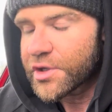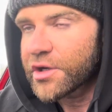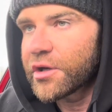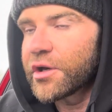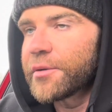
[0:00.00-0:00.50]

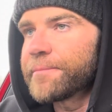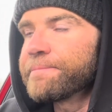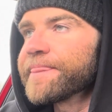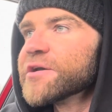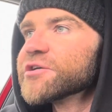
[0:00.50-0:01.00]

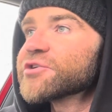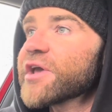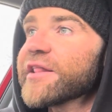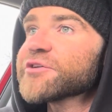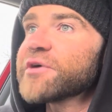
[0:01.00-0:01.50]
So
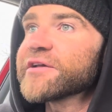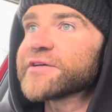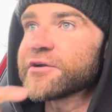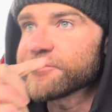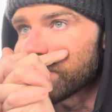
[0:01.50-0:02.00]
yeah, that's why I
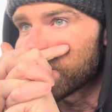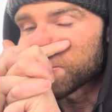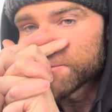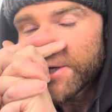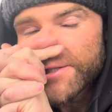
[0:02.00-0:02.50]
signed up to
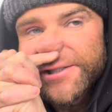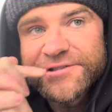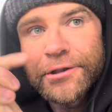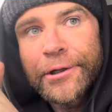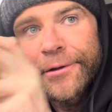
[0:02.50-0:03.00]
medical sciences.